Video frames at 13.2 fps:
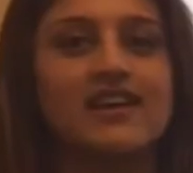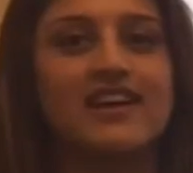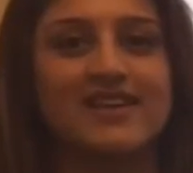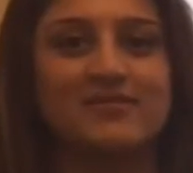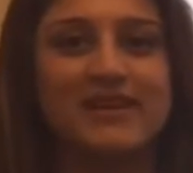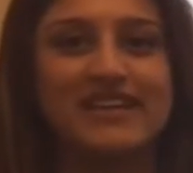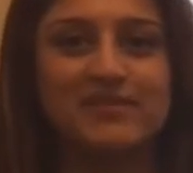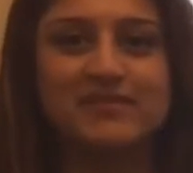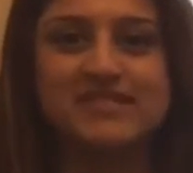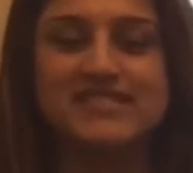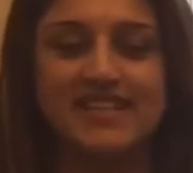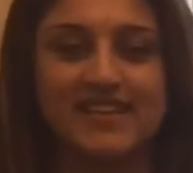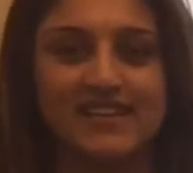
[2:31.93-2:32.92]
Hi, my name
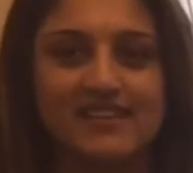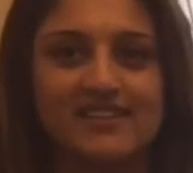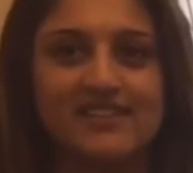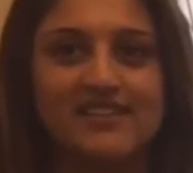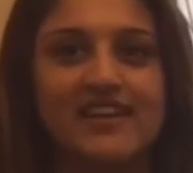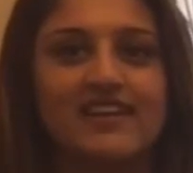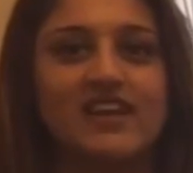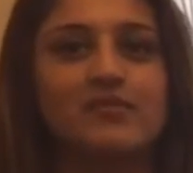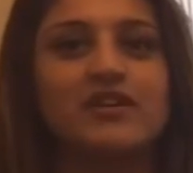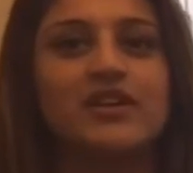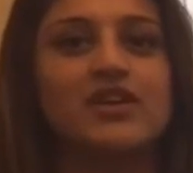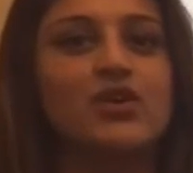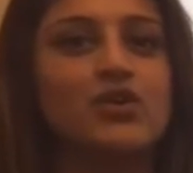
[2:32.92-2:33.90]
is Nia, and I'm
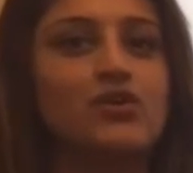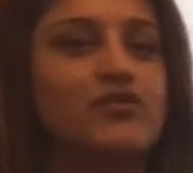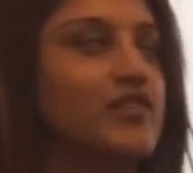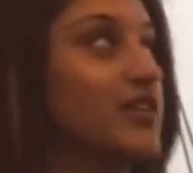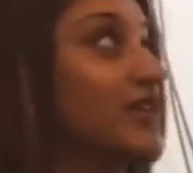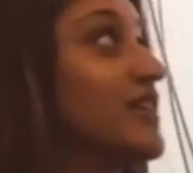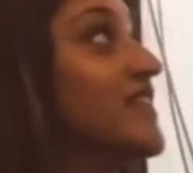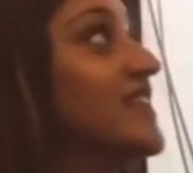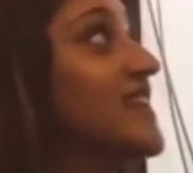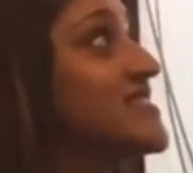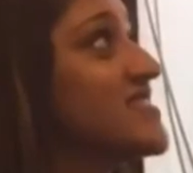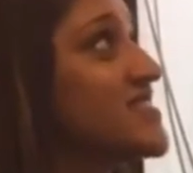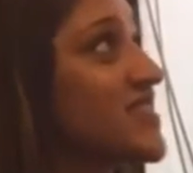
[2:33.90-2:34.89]
going to go over the
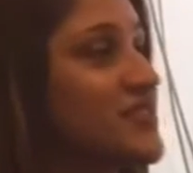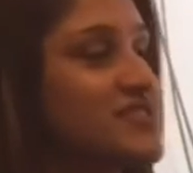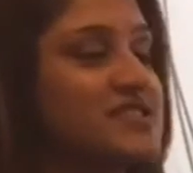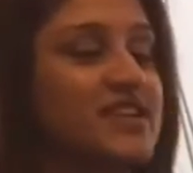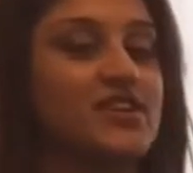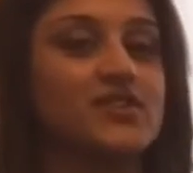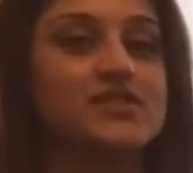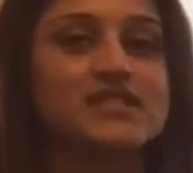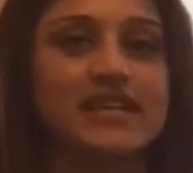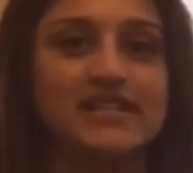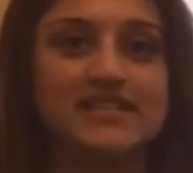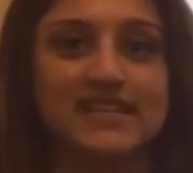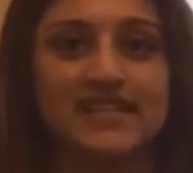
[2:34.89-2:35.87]
necessary skills
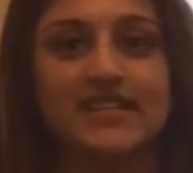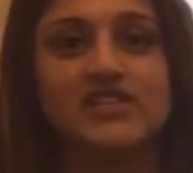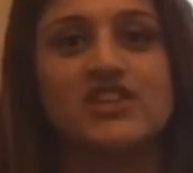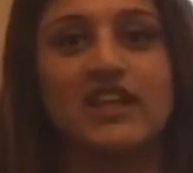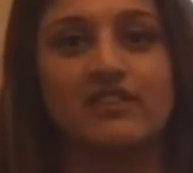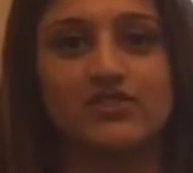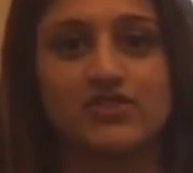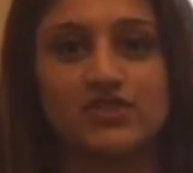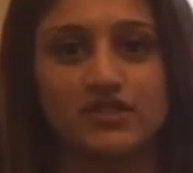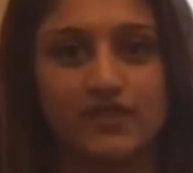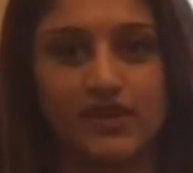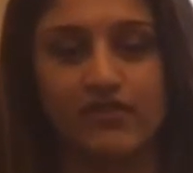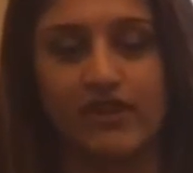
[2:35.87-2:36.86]
and daily challenges
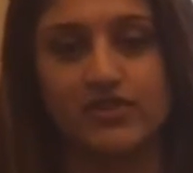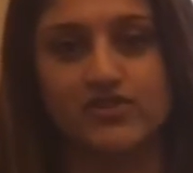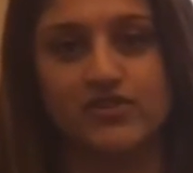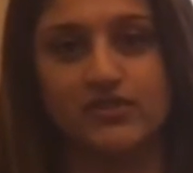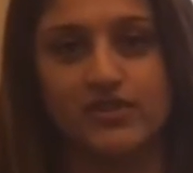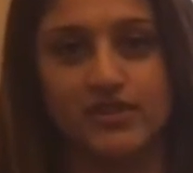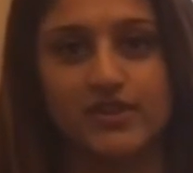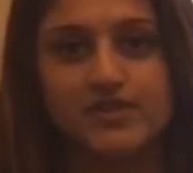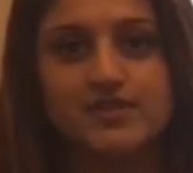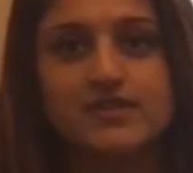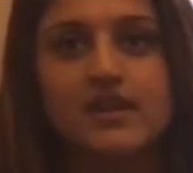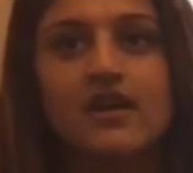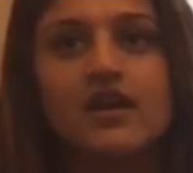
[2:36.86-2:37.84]
of a correctional
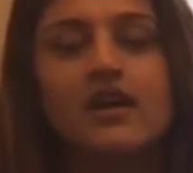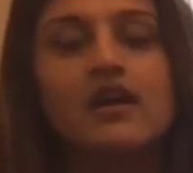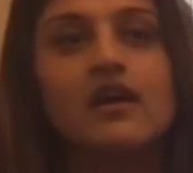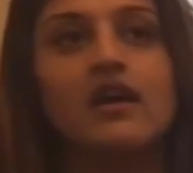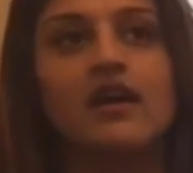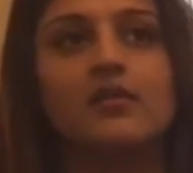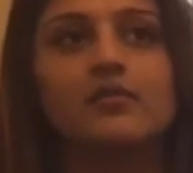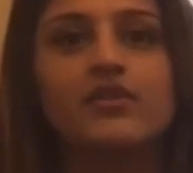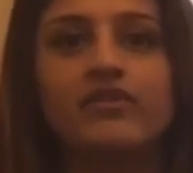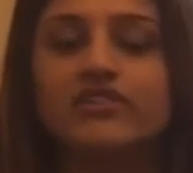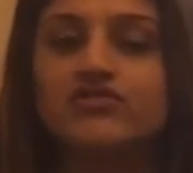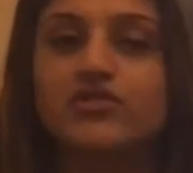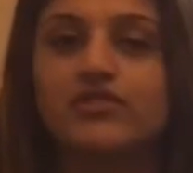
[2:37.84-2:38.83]
nurse.
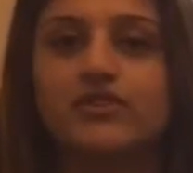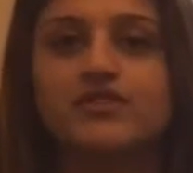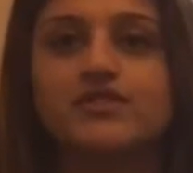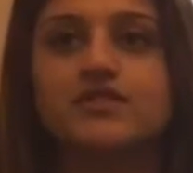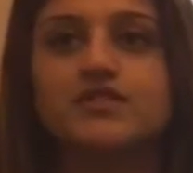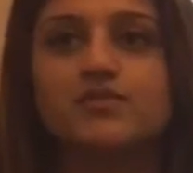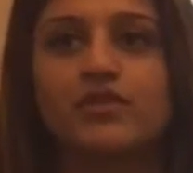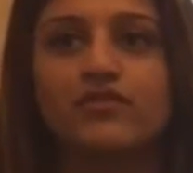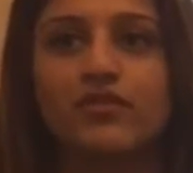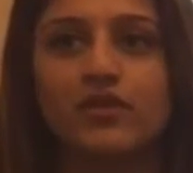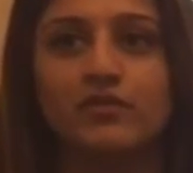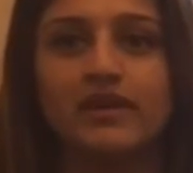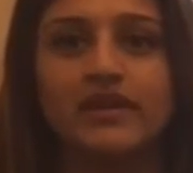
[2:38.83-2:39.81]
Correctional nurses
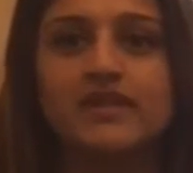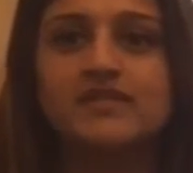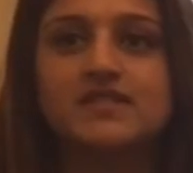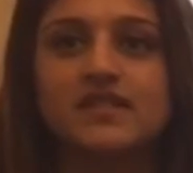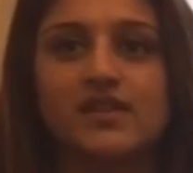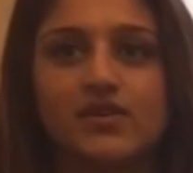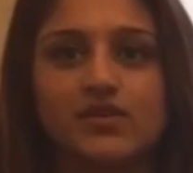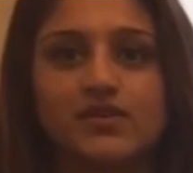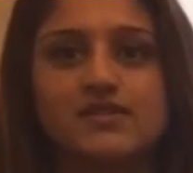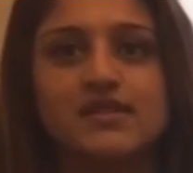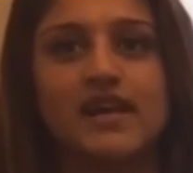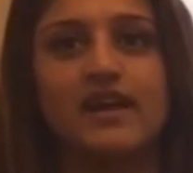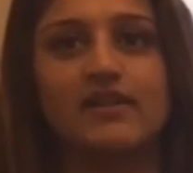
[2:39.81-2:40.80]
perform many skills
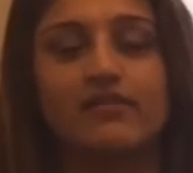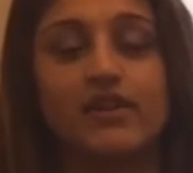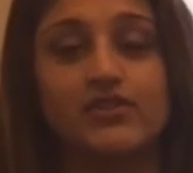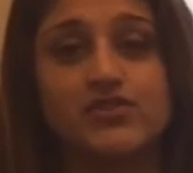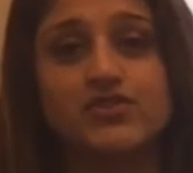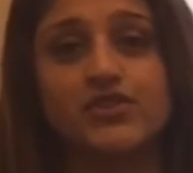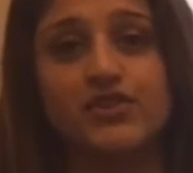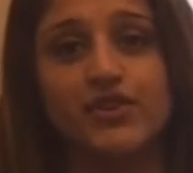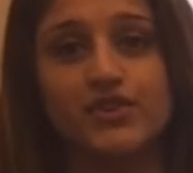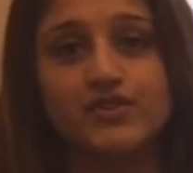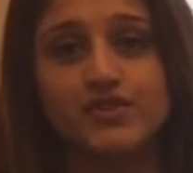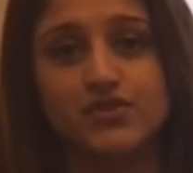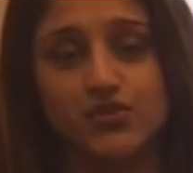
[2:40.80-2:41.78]
that registered
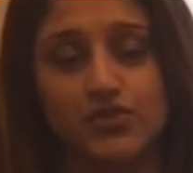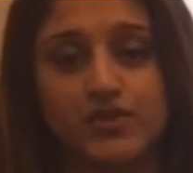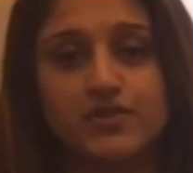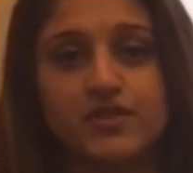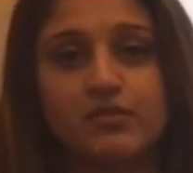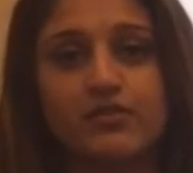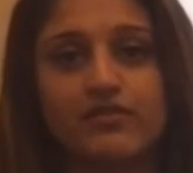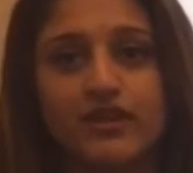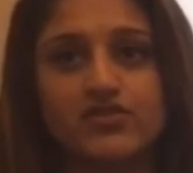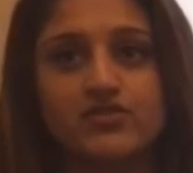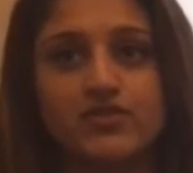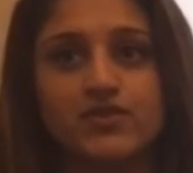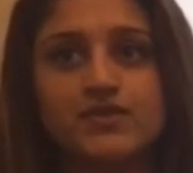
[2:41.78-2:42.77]
nurses or nursing
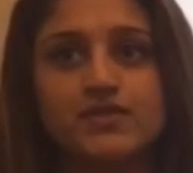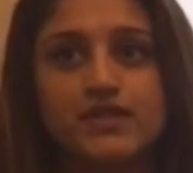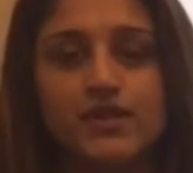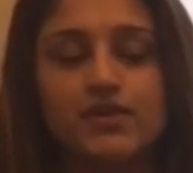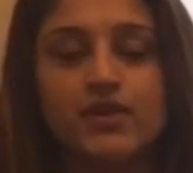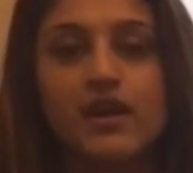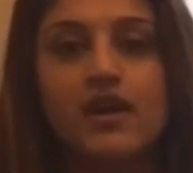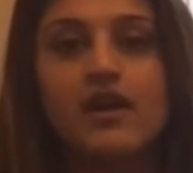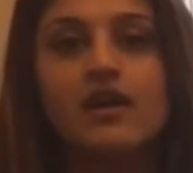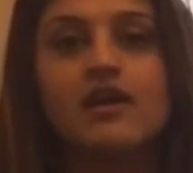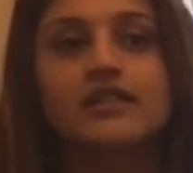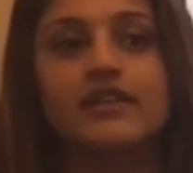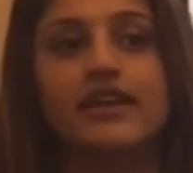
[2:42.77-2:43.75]
professionals do.
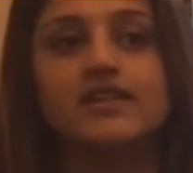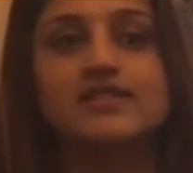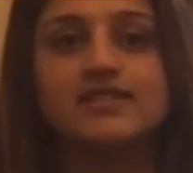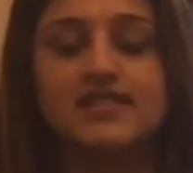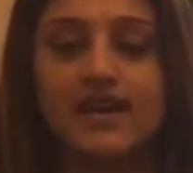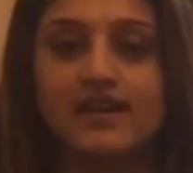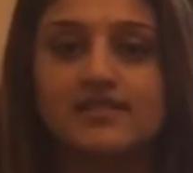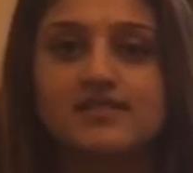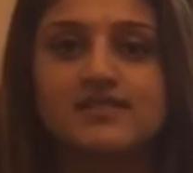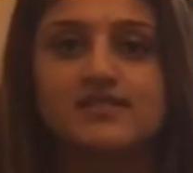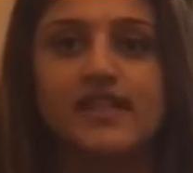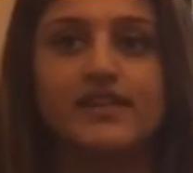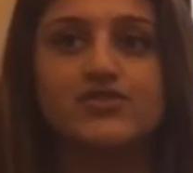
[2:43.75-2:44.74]
They
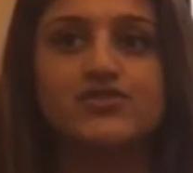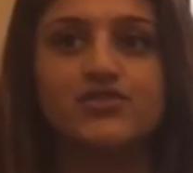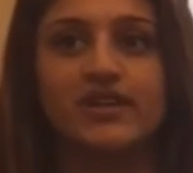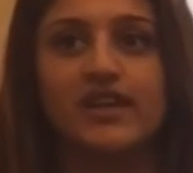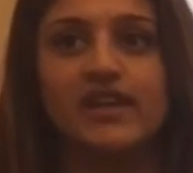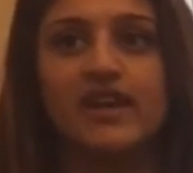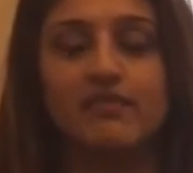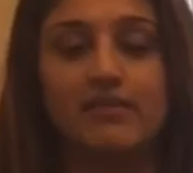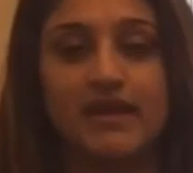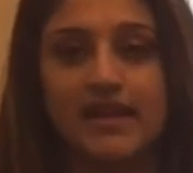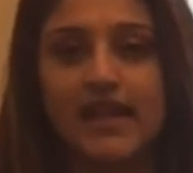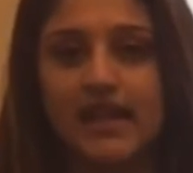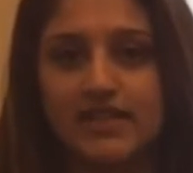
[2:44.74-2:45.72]
assess, they treat, and
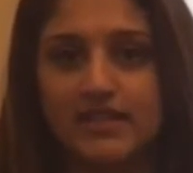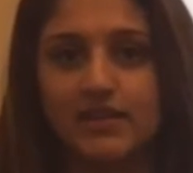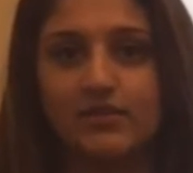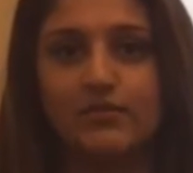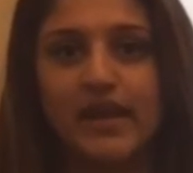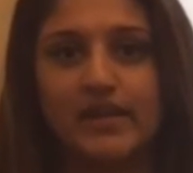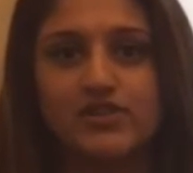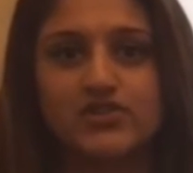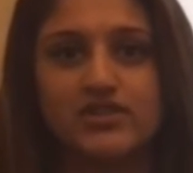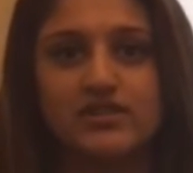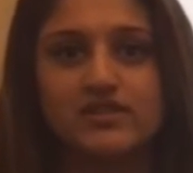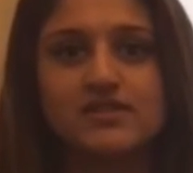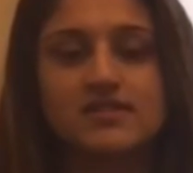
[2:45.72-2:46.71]
medicate their
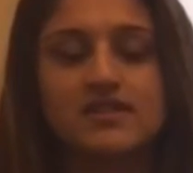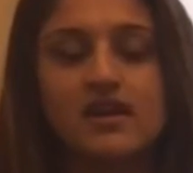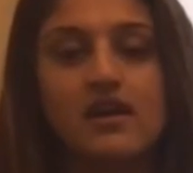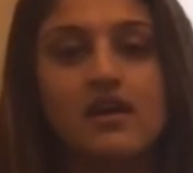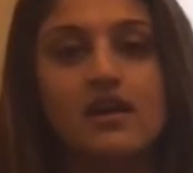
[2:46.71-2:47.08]
patients.